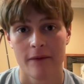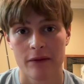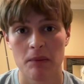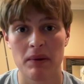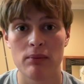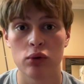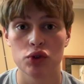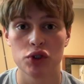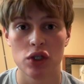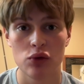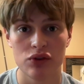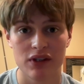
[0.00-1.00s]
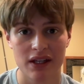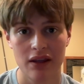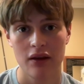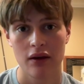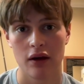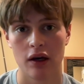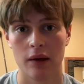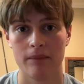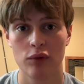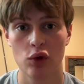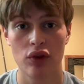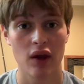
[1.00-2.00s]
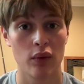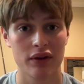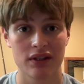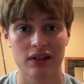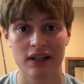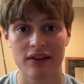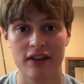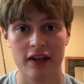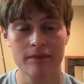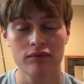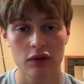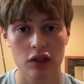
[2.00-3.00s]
The people choosing who they want to lead them,